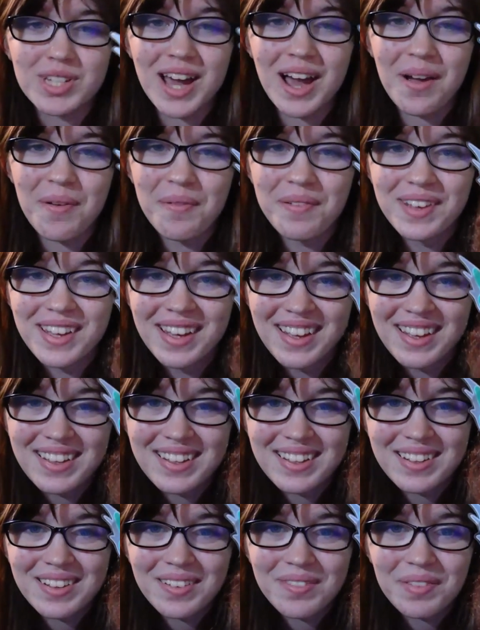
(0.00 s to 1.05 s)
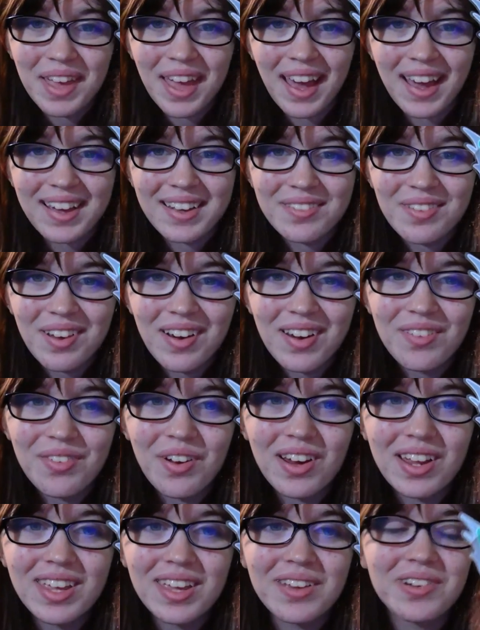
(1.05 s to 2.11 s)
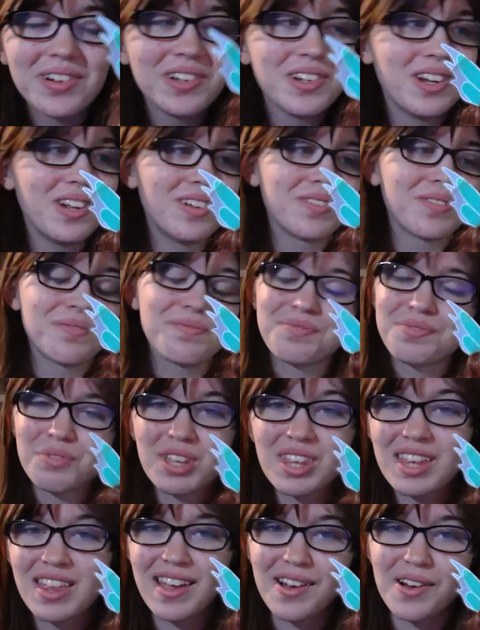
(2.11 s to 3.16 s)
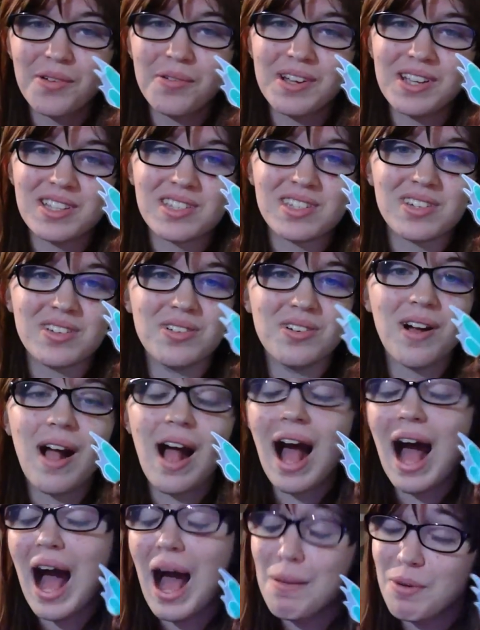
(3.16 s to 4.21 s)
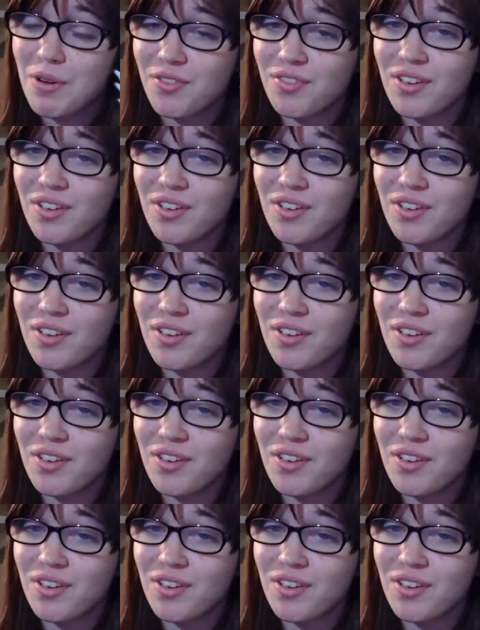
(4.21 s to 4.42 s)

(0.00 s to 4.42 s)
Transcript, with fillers: time. But yeah, very, very cute. Really like her wings, too. I'm a